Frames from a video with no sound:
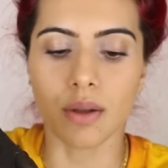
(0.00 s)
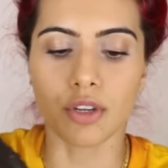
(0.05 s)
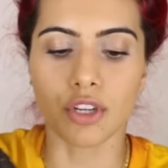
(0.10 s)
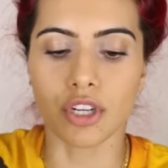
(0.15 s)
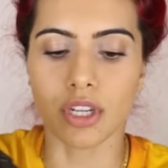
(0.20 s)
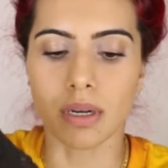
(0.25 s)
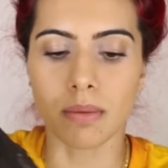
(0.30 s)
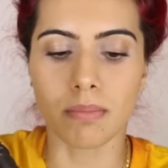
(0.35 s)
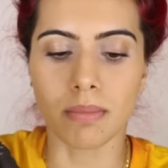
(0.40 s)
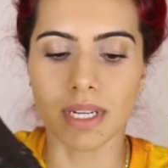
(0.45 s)
Now
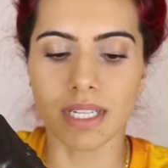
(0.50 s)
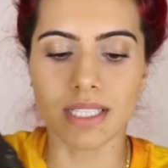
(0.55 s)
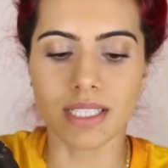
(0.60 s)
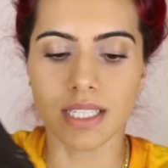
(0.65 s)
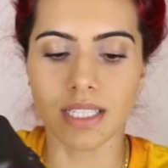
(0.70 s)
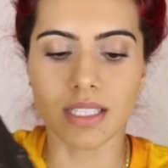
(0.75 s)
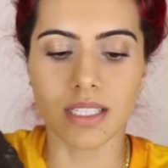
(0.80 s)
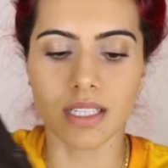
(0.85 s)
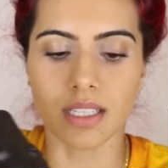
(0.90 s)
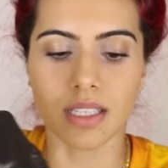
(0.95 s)
you're gonna mix
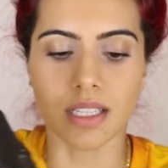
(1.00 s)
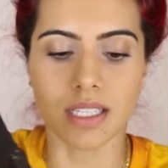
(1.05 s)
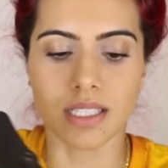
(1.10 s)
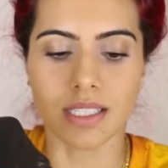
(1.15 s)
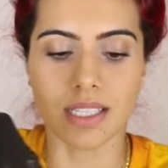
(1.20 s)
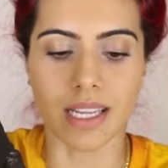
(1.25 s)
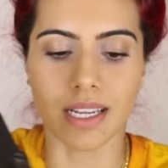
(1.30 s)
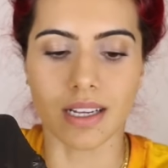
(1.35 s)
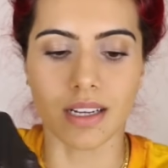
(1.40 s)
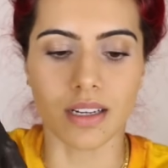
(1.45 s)
it till
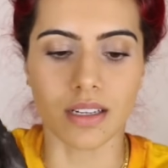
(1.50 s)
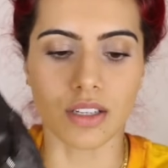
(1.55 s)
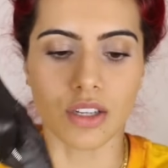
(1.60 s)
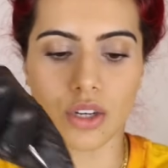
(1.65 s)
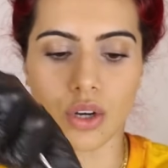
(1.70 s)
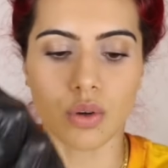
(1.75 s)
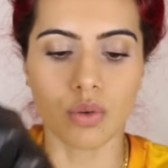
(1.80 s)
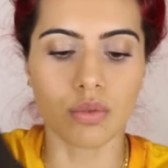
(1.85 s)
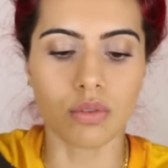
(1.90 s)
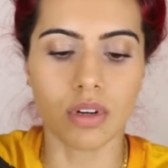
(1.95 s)
it's like a,
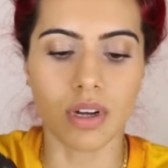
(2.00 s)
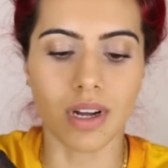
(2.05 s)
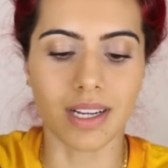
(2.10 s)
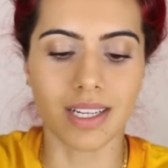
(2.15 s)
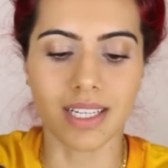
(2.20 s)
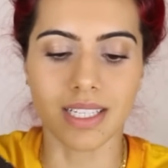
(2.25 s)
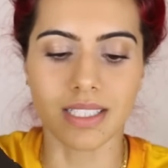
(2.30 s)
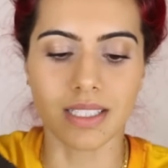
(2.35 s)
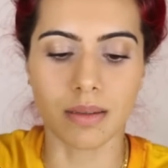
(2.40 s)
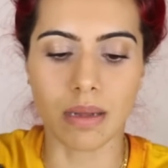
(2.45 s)
you know,
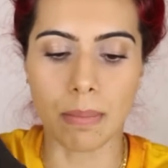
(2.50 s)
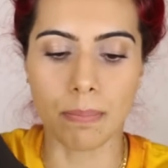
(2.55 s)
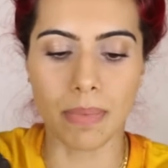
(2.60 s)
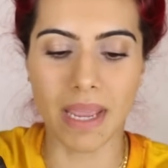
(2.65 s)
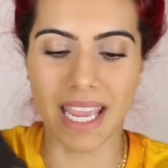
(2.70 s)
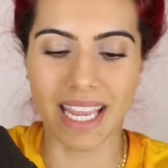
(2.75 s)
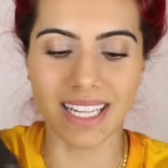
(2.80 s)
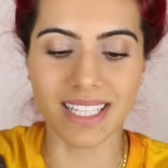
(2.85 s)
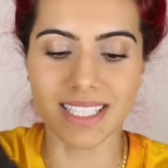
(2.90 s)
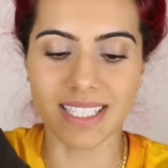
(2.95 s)
a
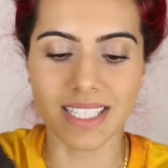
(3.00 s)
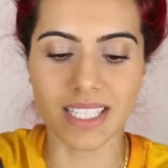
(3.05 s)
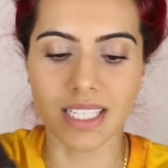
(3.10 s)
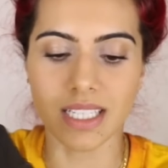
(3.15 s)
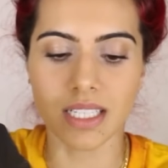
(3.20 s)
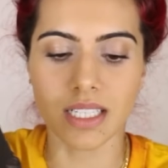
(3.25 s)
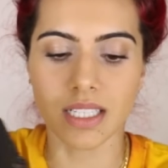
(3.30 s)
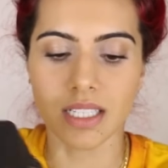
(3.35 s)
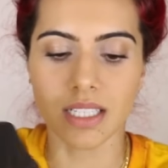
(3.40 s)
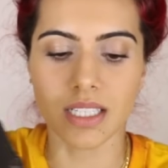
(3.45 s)

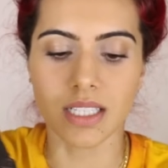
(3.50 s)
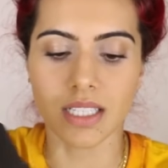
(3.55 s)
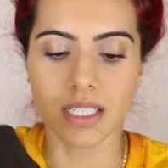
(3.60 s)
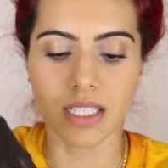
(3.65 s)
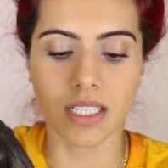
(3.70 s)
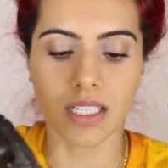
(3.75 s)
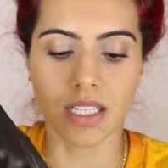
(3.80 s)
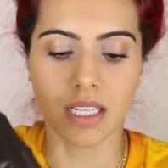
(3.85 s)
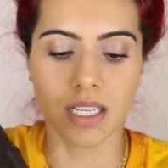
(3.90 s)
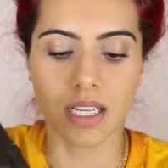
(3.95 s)
paste
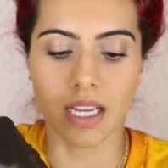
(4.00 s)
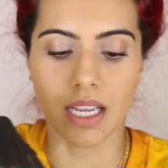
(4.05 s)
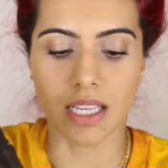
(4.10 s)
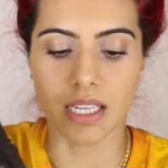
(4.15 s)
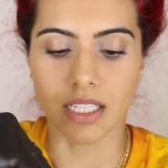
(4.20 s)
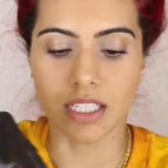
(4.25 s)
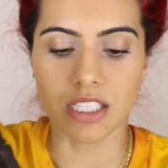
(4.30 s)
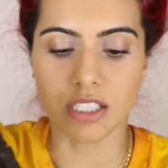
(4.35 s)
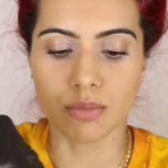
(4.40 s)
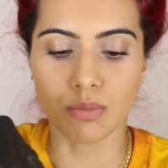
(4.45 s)

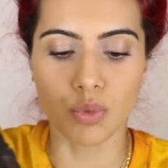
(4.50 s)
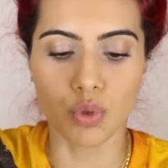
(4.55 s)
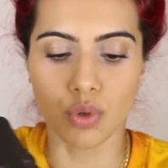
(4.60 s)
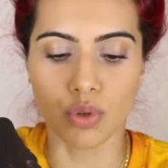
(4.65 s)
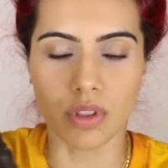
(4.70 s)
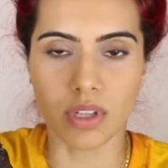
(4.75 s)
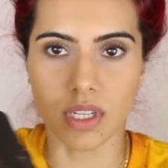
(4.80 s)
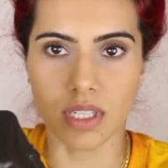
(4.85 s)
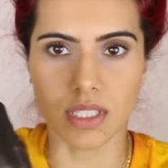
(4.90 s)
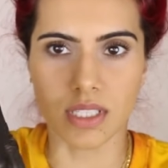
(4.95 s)
in a
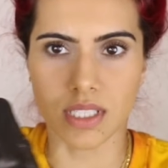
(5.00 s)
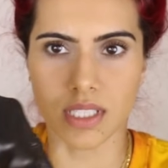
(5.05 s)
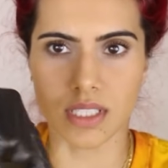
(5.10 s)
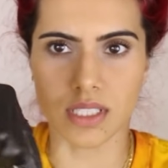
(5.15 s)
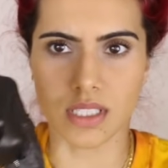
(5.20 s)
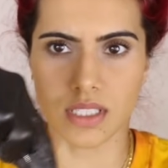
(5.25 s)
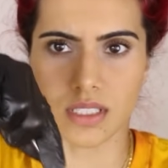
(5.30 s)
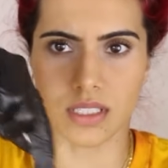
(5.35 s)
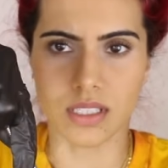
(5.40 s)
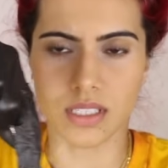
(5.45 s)
smooth
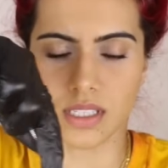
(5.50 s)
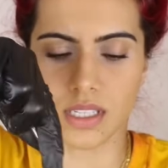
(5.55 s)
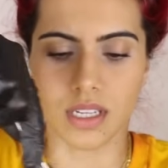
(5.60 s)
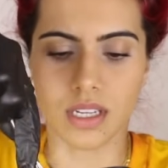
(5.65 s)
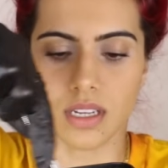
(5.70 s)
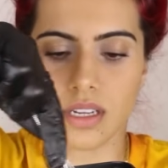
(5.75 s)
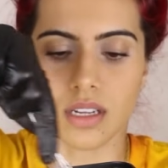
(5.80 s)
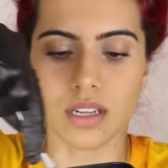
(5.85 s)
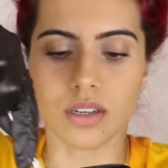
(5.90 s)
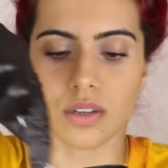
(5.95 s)
consistency.